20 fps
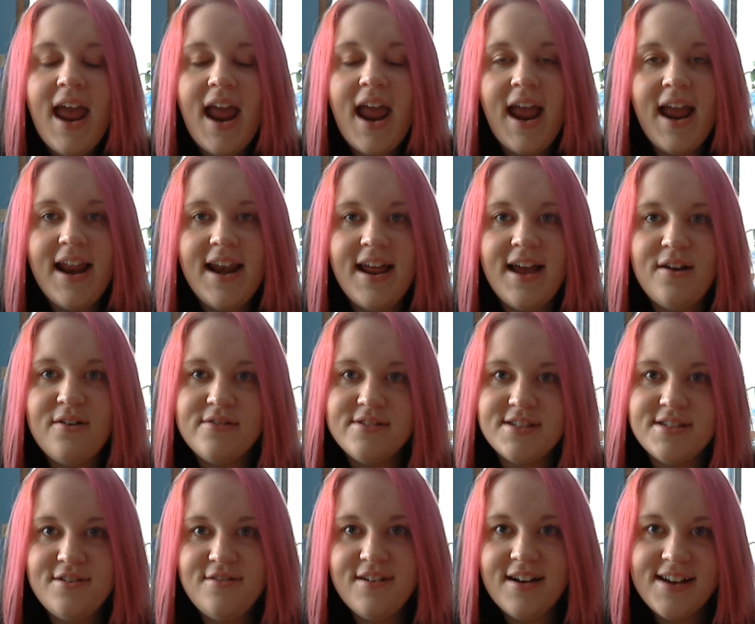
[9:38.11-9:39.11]
and I will
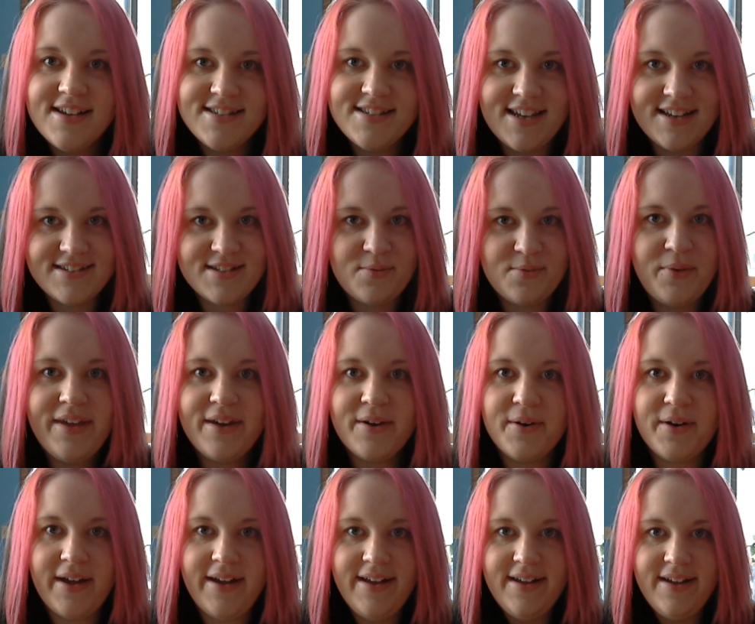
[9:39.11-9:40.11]
see you guys next week,
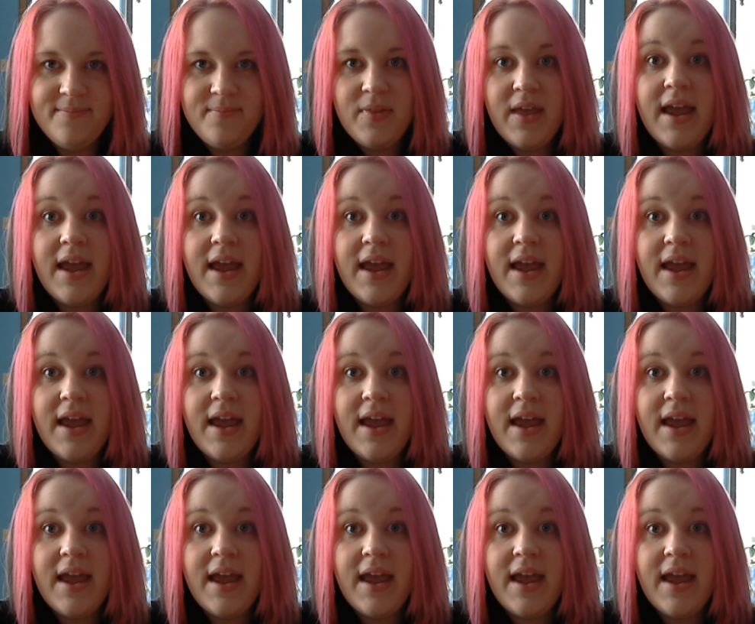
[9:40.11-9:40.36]
okay?